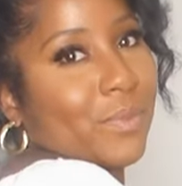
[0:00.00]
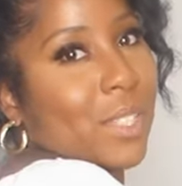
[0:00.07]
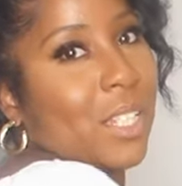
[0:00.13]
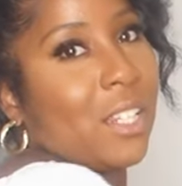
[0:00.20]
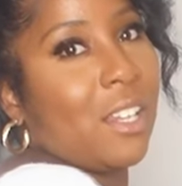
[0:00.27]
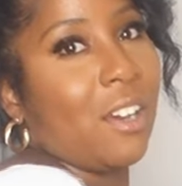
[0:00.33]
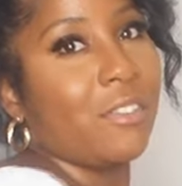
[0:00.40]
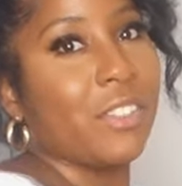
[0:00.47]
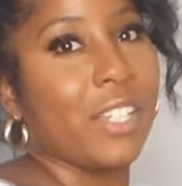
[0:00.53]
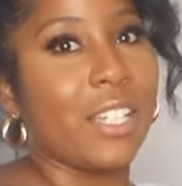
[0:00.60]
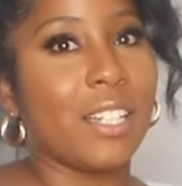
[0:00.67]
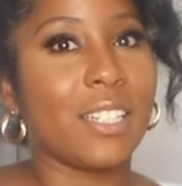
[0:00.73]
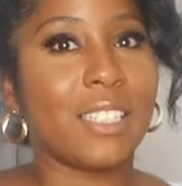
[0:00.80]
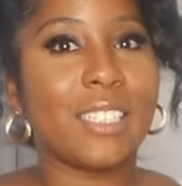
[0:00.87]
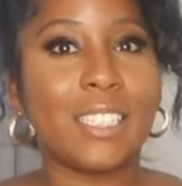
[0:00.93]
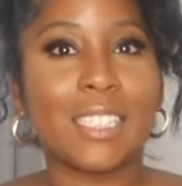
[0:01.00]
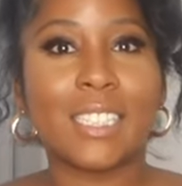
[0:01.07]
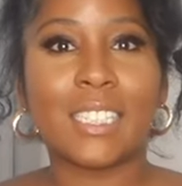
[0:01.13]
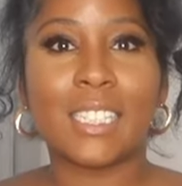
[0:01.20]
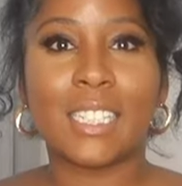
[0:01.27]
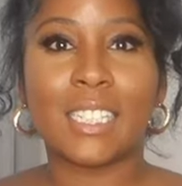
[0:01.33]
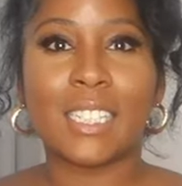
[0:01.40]
love it.
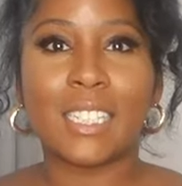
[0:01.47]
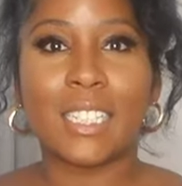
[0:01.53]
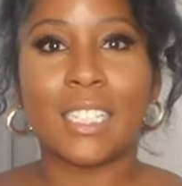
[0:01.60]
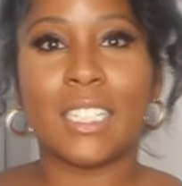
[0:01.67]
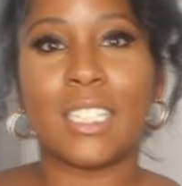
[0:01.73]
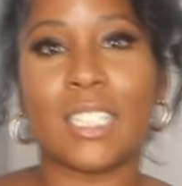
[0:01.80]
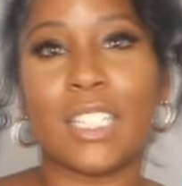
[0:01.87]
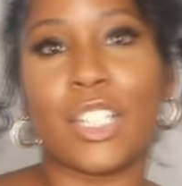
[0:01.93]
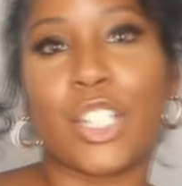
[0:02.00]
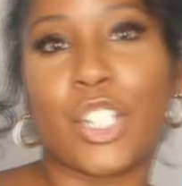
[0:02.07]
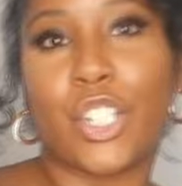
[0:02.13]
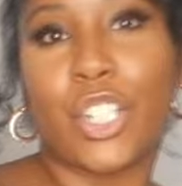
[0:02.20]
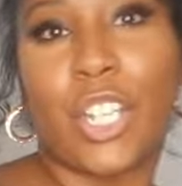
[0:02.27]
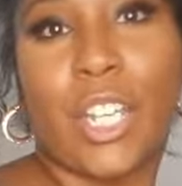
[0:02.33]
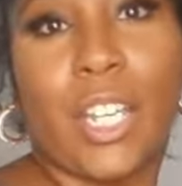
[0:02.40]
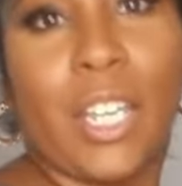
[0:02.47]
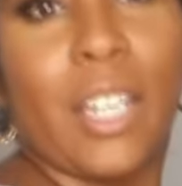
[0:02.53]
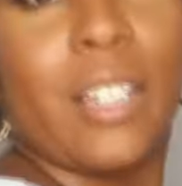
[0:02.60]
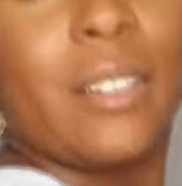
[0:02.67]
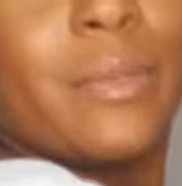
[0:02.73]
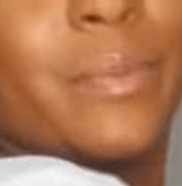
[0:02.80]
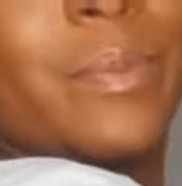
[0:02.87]

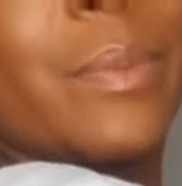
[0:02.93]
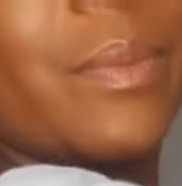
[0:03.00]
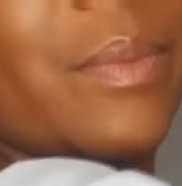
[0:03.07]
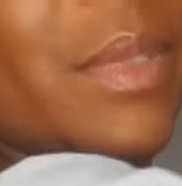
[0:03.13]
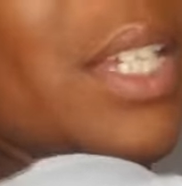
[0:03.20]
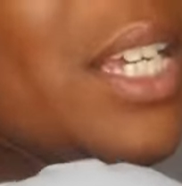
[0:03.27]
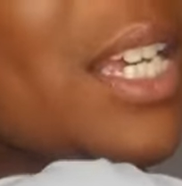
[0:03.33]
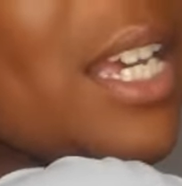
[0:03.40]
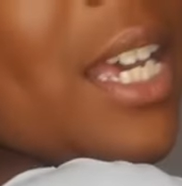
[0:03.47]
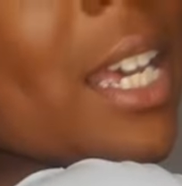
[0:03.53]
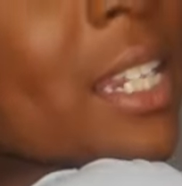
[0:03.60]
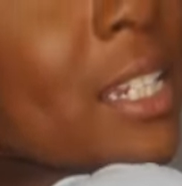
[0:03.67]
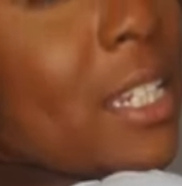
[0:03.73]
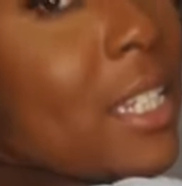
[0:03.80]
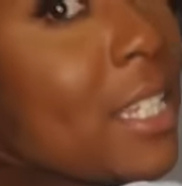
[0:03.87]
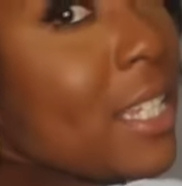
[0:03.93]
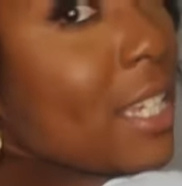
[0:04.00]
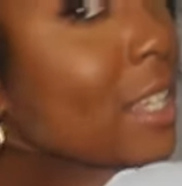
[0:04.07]
Sheer, and you can see